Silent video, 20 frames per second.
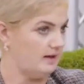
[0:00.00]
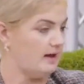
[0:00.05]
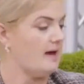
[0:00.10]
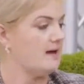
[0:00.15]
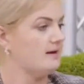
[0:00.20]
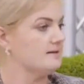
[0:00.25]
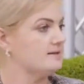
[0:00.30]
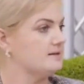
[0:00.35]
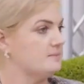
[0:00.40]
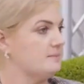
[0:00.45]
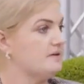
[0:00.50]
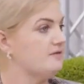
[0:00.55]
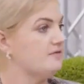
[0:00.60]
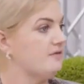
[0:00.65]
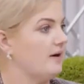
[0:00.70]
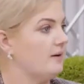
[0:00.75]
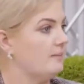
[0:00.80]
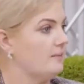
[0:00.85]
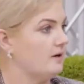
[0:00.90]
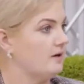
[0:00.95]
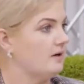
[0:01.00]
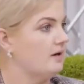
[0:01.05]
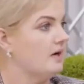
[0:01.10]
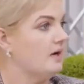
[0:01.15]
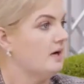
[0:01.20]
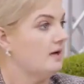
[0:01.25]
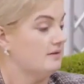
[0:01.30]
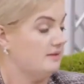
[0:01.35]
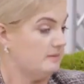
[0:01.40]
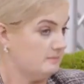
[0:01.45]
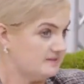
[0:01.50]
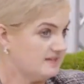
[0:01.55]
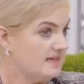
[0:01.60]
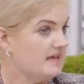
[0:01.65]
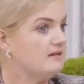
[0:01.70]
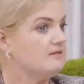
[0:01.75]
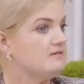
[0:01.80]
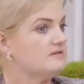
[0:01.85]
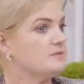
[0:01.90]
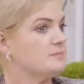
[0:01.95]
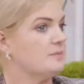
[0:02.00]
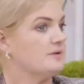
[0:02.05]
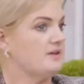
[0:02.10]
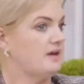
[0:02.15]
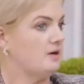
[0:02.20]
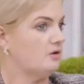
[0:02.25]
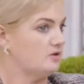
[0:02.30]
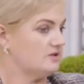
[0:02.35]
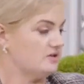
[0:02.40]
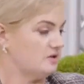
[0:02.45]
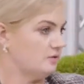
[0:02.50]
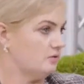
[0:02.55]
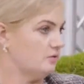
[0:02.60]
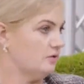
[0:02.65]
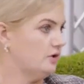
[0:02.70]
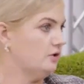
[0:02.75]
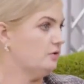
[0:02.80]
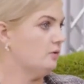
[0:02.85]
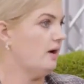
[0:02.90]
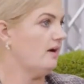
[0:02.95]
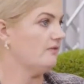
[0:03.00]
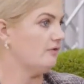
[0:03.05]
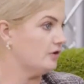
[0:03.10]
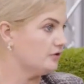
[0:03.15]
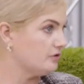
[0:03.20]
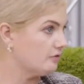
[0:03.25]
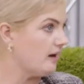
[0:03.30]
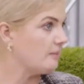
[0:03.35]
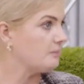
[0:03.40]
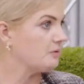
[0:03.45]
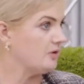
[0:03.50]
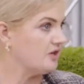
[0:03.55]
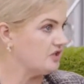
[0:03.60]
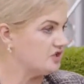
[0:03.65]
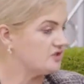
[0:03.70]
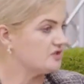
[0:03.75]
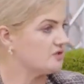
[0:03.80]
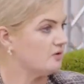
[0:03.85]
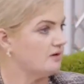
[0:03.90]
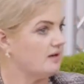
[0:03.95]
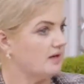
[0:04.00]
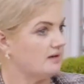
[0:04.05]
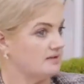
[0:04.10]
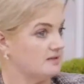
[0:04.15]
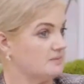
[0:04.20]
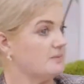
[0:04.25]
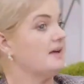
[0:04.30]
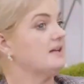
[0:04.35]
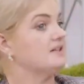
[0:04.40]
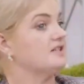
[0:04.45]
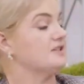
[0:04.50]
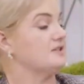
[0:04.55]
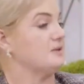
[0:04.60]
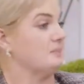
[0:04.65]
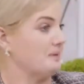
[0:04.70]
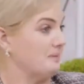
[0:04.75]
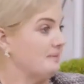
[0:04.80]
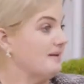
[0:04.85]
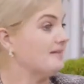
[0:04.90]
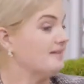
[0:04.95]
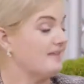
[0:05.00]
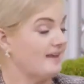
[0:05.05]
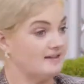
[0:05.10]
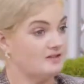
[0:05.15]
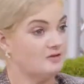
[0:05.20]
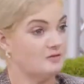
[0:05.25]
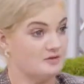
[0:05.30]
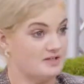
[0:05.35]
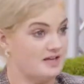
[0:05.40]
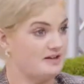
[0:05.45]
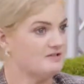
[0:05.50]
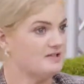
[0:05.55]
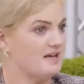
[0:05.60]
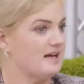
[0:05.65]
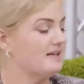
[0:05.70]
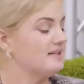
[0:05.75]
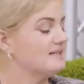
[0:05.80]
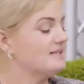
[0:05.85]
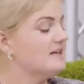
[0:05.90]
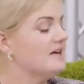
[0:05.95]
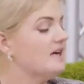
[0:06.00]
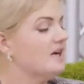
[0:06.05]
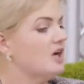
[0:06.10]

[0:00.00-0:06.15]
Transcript: Alice, the beef farmer themselves, but they also, you know, have other operations going on as well to supplement that, no doubt, Alice.